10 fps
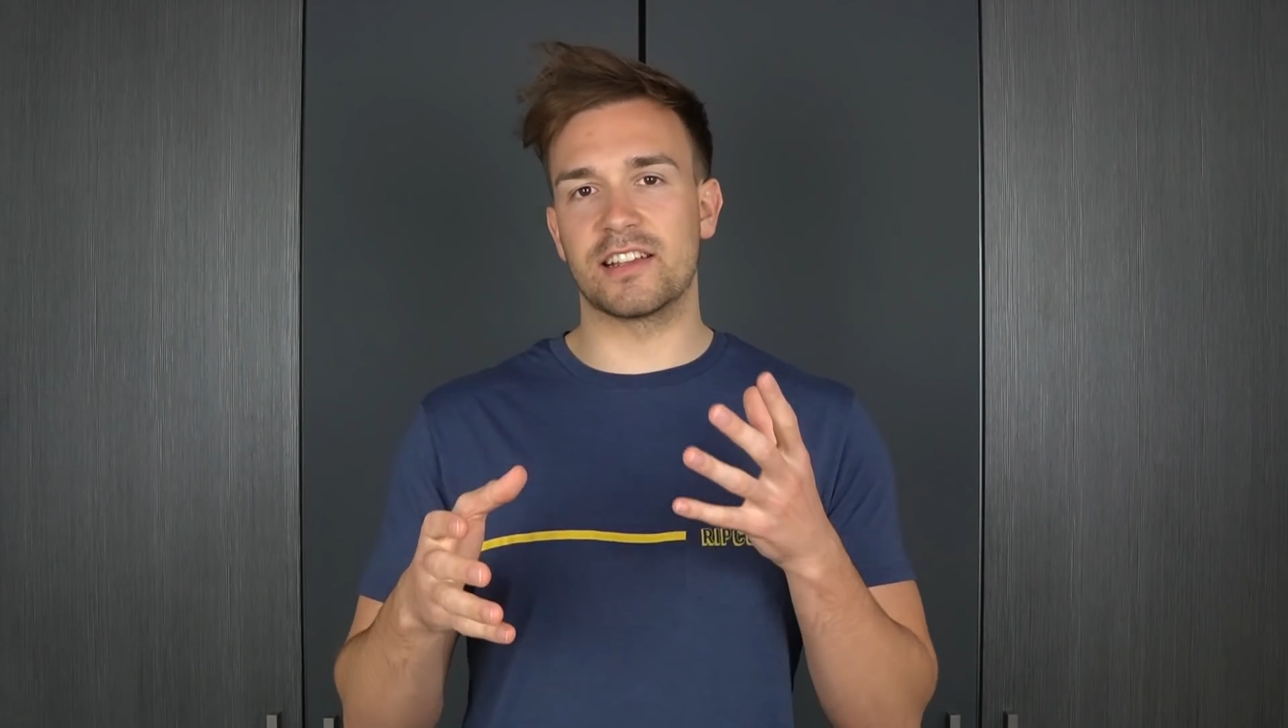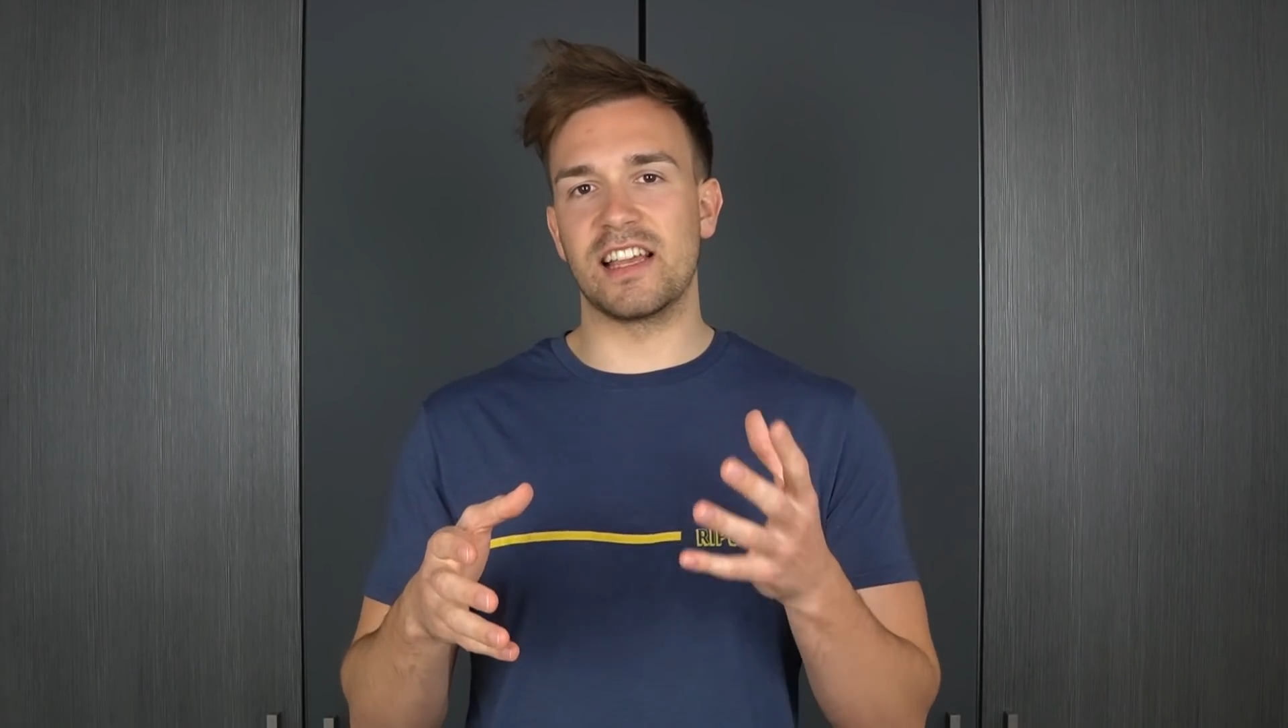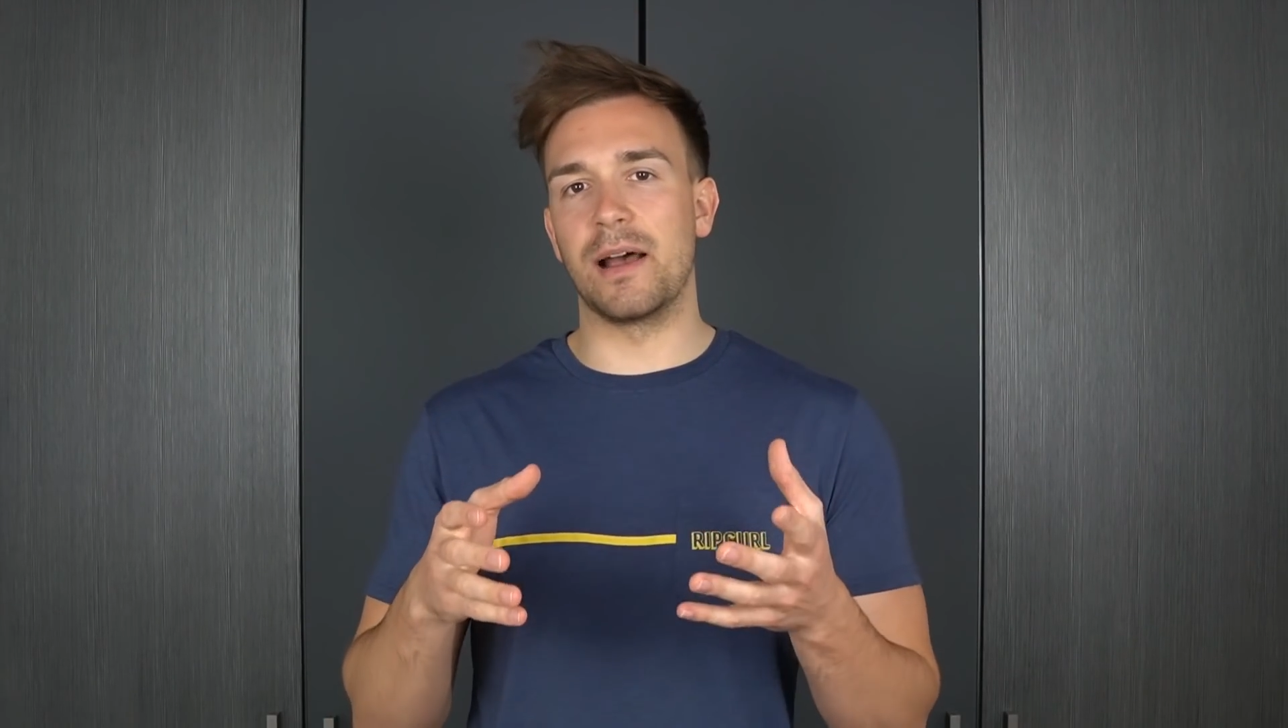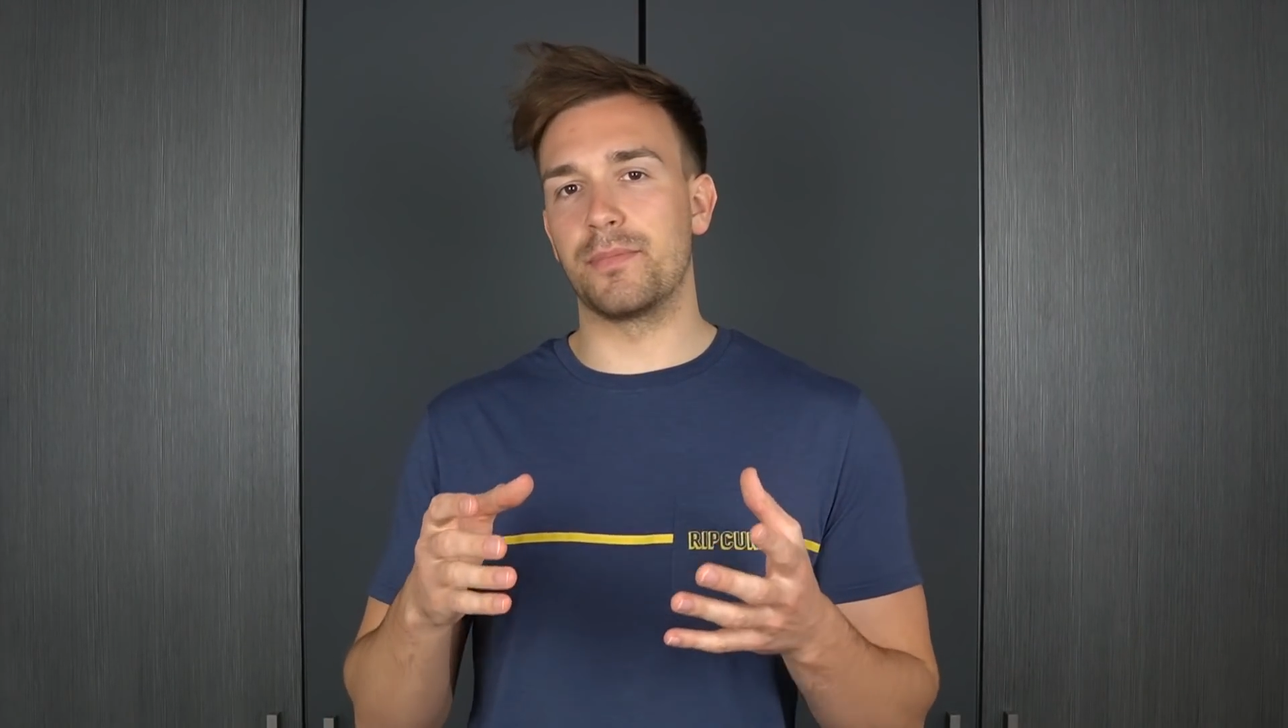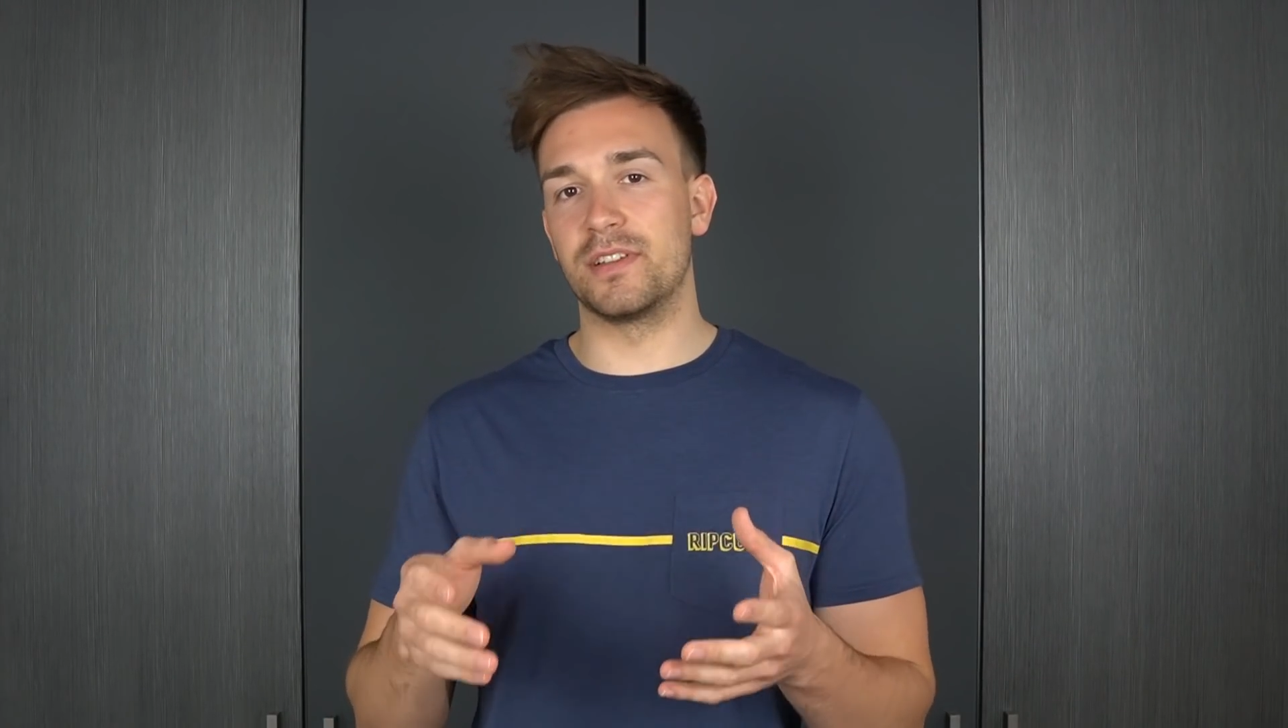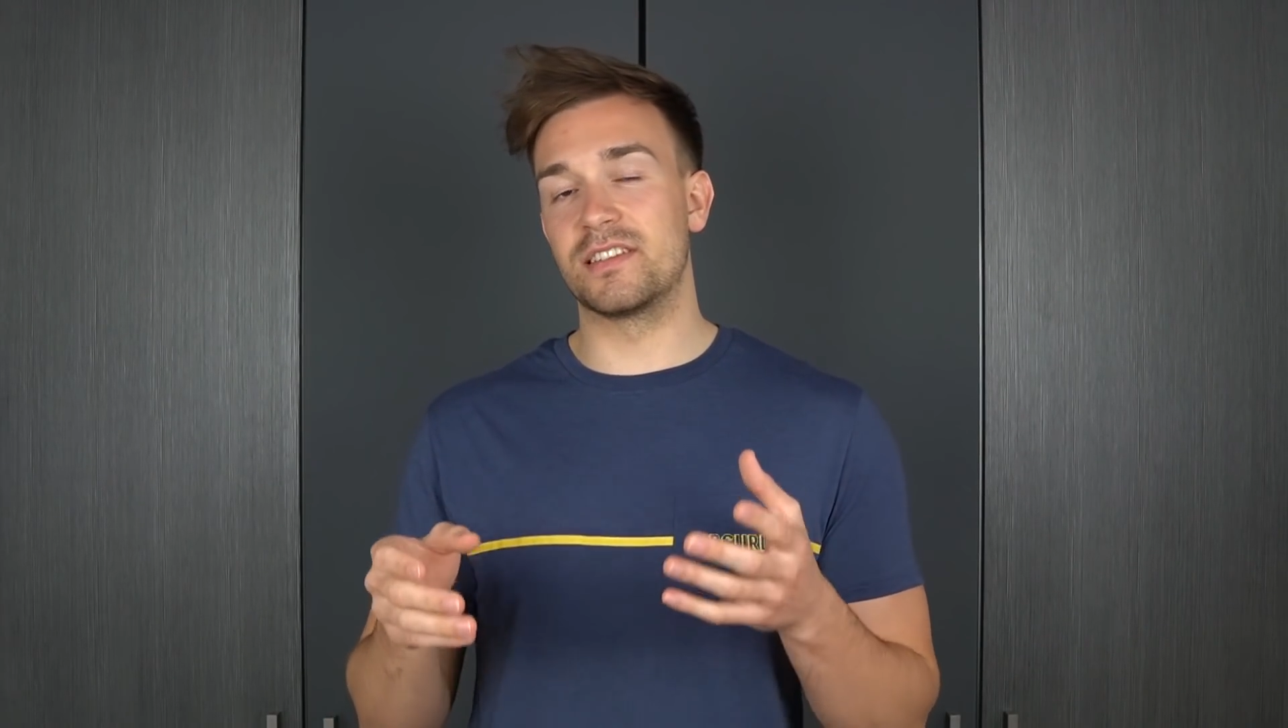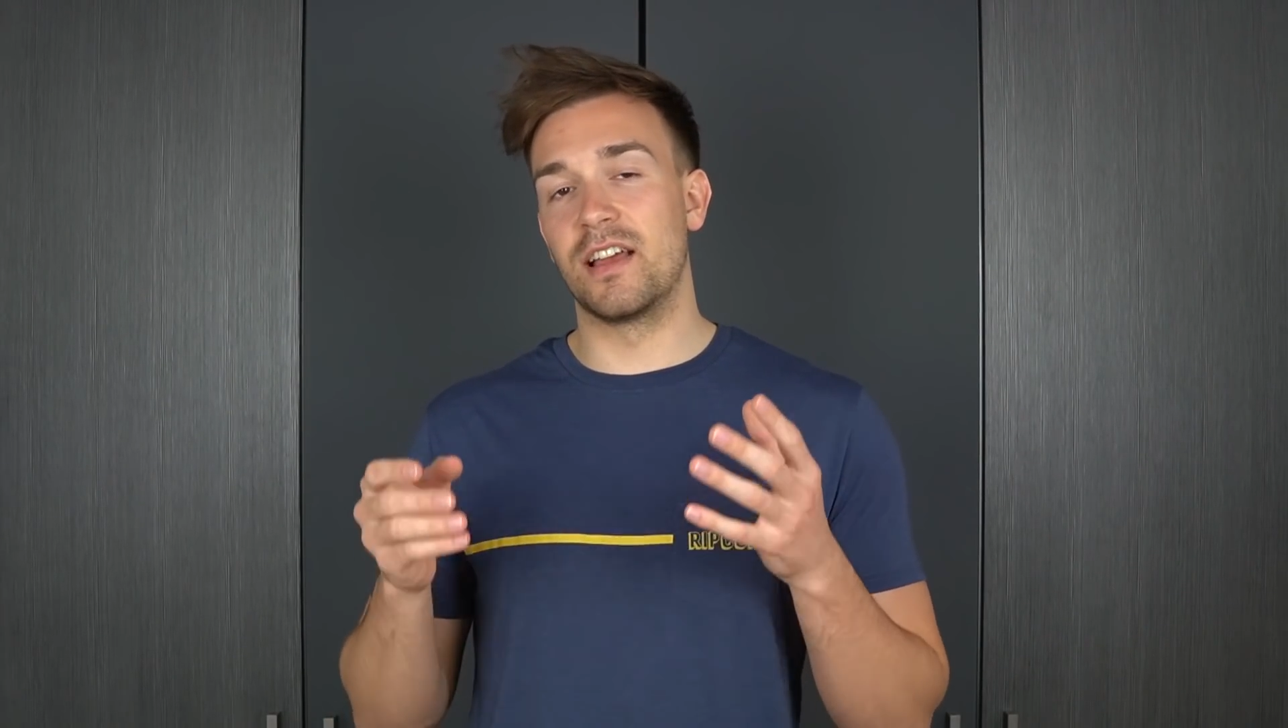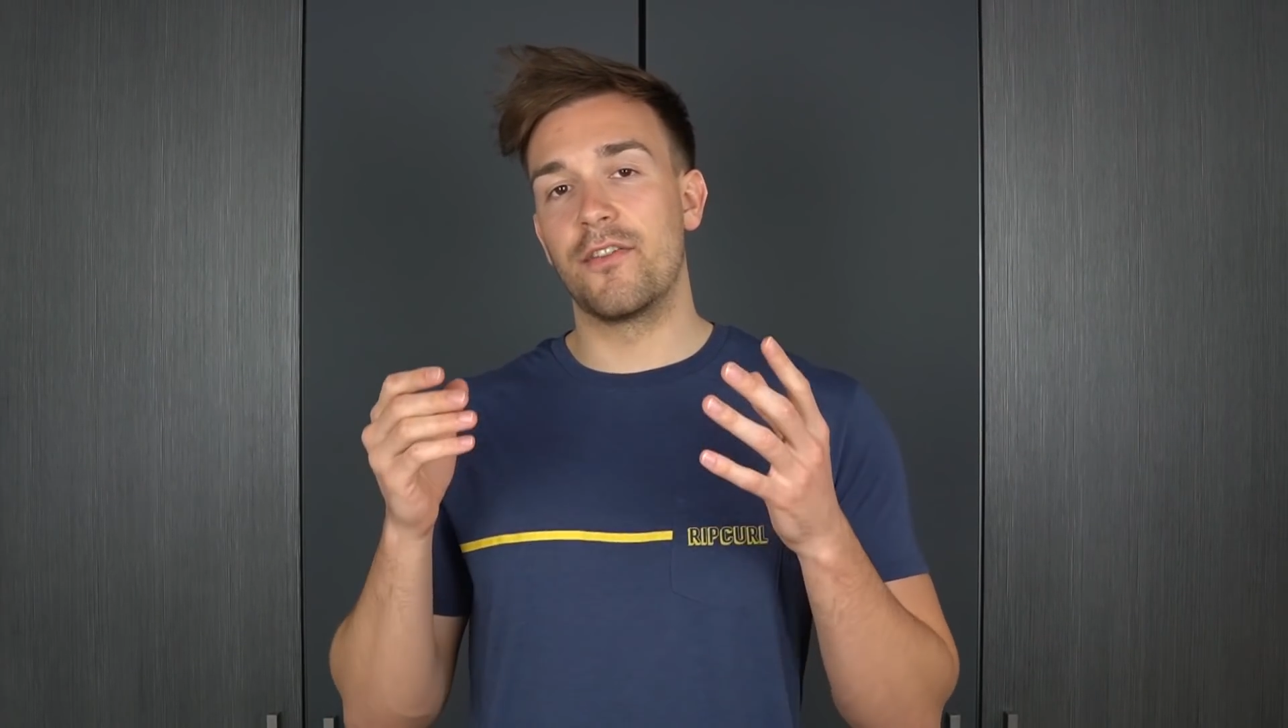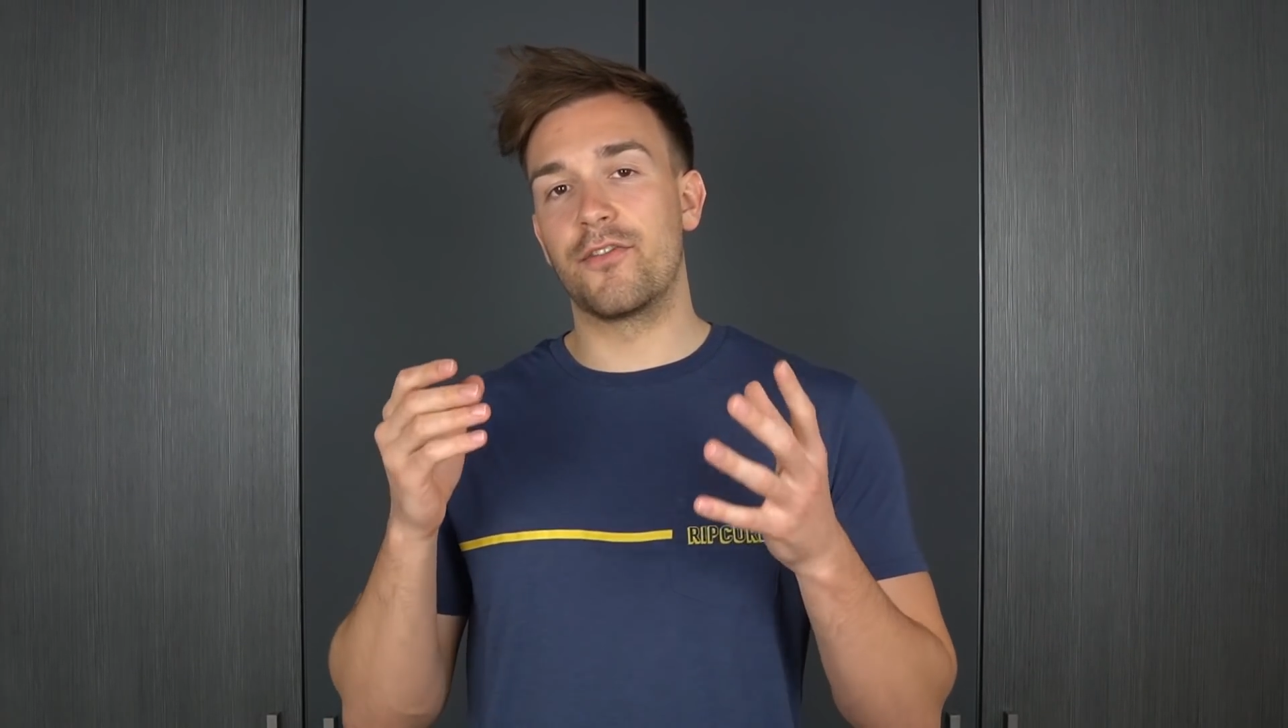examples